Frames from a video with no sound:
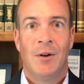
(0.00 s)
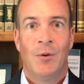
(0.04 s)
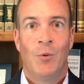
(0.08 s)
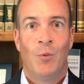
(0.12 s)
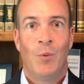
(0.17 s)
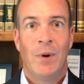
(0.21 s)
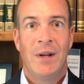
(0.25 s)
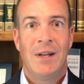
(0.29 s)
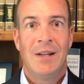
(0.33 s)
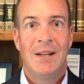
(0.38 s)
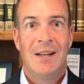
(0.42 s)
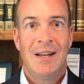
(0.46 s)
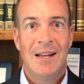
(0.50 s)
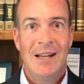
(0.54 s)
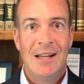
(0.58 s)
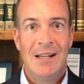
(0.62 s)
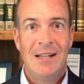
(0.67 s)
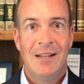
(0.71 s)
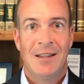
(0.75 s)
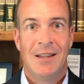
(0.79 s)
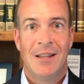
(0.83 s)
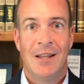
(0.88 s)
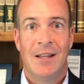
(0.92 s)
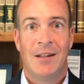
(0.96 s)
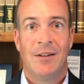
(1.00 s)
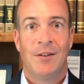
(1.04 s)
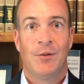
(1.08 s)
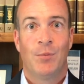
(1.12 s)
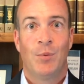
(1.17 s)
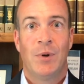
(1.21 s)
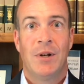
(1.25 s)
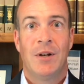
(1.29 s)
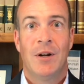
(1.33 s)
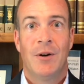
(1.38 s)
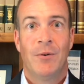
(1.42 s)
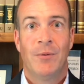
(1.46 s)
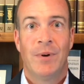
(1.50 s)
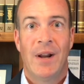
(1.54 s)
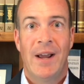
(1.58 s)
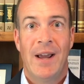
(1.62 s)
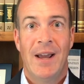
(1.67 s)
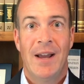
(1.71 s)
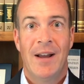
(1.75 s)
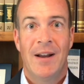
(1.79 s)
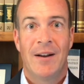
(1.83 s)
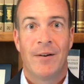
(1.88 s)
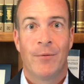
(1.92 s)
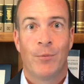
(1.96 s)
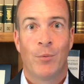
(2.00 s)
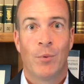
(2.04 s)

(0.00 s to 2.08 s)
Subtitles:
we need things we don't have.